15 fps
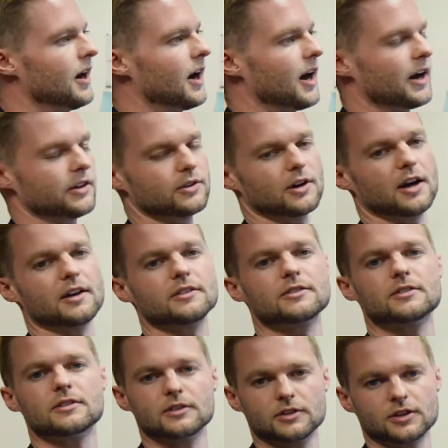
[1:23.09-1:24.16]
either
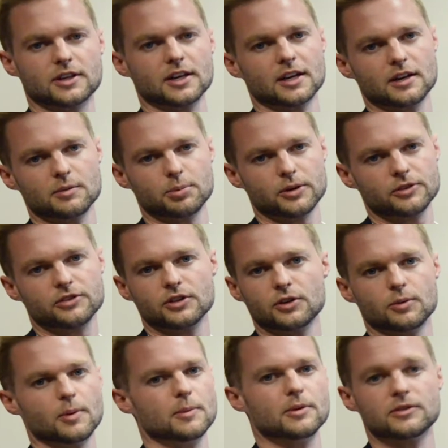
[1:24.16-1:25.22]
us looking at it in person or
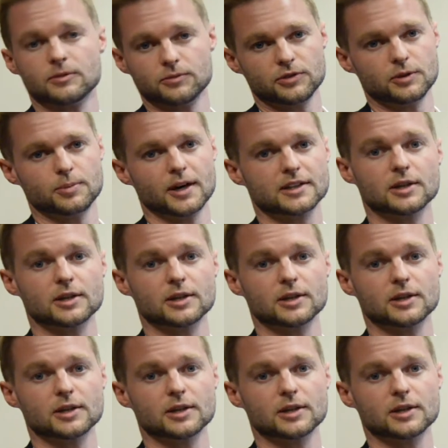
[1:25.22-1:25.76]
maybe some feedback